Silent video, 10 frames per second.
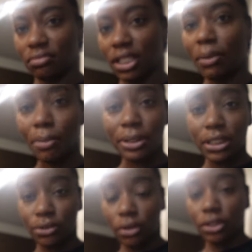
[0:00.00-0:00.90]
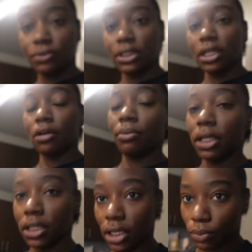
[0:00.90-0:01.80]
Let me put these groceries up
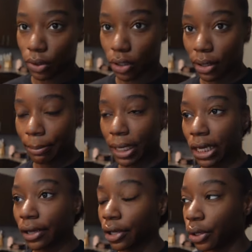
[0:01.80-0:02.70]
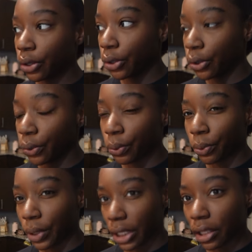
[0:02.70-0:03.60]
and then we'll come back
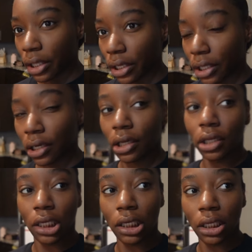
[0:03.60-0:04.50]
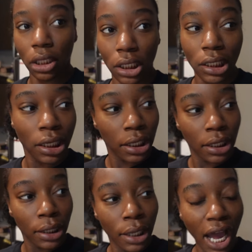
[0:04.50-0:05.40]
when
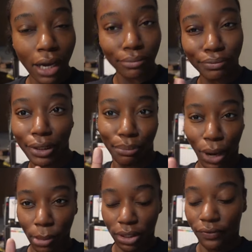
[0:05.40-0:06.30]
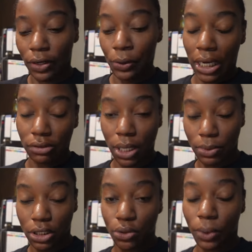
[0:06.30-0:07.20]
I'm probably figuring out
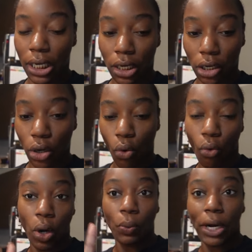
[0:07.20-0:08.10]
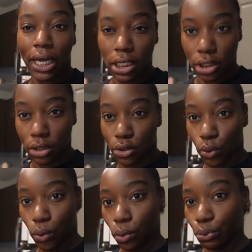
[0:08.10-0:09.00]
something to wear or we're headed to
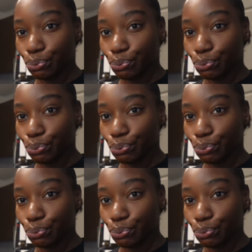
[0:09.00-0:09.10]
school.